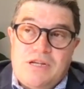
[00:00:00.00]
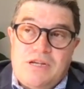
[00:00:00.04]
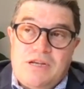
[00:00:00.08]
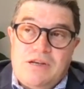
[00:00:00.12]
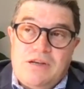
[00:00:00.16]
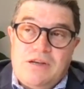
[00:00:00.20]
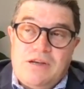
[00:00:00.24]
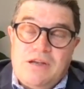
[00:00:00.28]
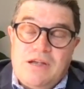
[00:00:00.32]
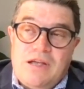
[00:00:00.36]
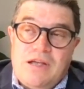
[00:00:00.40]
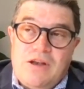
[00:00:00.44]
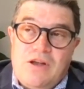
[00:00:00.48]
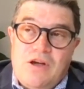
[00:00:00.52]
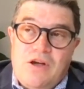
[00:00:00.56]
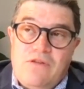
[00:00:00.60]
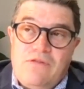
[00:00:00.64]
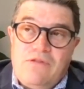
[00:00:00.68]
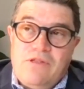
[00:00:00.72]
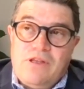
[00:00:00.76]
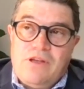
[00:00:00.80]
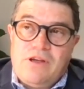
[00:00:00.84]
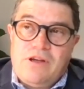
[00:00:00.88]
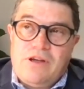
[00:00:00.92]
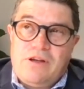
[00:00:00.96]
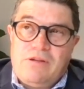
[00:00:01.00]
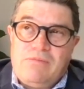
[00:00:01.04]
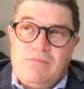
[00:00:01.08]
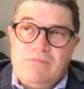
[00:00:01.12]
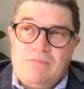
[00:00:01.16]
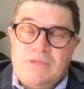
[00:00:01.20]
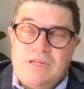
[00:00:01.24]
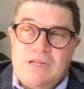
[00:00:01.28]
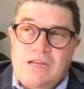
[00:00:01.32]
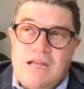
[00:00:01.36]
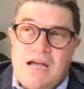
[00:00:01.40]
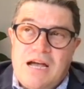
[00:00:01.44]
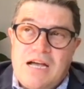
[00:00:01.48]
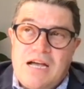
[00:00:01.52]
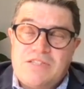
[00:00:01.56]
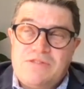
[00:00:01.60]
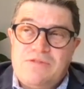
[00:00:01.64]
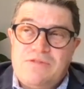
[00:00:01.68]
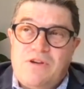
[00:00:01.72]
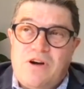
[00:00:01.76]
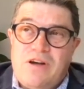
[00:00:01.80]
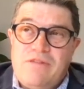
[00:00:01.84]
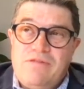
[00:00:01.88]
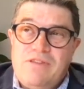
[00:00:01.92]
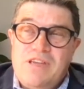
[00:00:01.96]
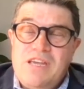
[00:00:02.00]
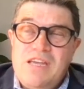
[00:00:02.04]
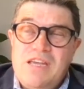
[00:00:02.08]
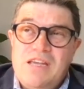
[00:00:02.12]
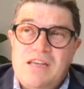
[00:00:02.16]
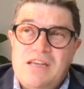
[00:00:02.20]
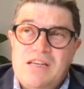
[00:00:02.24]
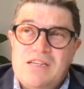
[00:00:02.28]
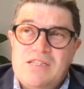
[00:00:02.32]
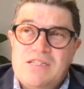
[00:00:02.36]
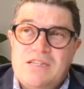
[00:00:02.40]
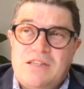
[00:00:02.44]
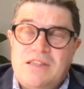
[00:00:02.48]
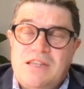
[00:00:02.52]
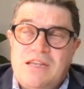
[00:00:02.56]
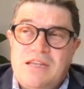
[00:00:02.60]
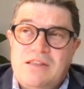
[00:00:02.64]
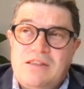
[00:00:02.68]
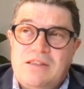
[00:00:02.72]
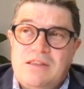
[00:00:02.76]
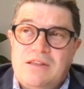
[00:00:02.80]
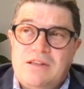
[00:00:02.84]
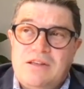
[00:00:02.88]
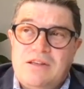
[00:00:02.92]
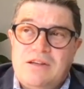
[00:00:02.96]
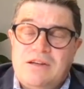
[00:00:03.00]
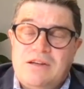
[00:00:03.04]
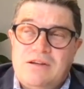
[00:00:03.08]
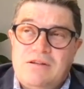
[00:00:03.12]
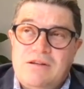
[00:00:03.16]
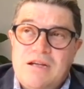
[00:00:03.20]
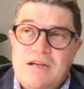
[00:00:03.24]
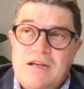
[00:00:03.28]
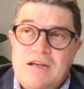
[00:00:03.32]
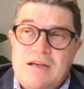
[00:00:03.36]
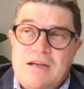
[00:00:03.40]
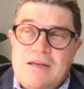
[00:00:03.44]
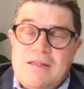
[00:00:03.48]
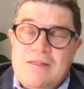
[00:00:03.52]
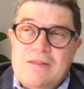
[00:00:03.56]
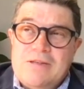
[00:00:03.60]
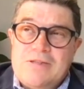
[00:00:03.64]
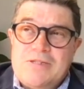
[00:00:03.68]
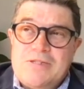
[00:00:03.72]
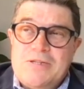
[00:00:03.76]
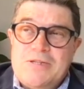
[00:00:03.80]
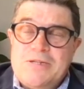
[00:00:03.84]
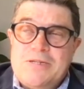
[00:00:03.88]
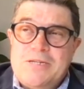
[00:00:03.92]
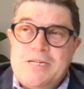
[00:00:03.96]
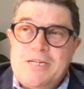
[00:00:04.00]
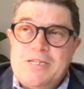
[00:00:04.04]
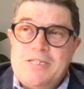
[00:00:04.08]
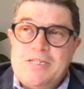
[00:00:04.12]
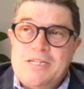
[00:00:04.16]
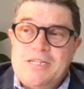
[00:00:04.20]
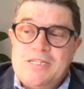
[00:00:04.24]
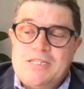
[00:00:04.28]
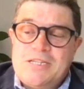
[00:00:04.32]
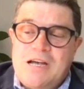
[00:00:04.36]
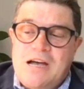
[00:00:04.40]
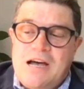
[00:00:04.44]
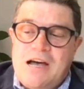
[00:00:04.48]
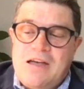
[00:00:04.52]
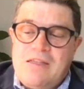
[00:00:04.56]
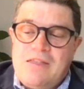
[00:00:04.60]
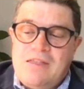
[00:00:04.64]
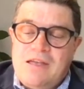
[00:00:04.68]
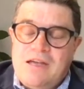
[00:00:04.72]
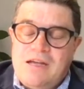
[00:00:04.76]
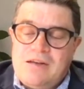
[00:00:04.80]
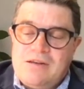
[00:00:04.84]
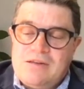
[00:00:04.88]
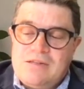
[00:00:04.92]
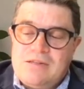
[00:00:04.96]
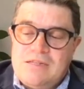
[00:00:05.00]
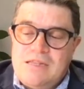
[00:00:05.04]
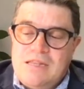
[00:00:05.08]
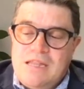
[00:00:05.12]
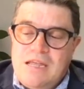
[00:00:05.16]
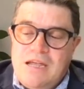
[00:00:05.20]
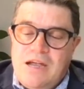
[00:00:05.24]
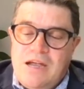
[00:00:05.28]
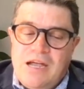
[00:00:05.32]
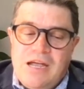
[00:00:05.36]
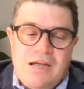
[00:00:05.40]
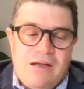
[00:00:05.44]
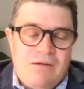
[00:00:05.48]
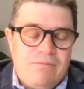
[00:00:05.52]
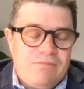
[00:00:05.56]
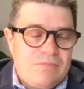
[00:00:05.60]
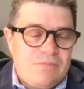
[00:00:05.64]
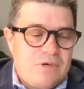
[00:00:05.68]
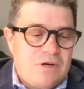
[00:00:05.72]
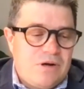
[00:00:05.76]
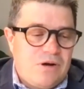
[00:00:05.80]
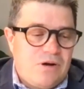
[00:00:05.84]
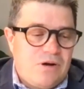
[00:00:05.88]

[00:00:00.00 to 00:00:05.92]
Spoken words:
And over the last 5 years, I think the statistics are that they're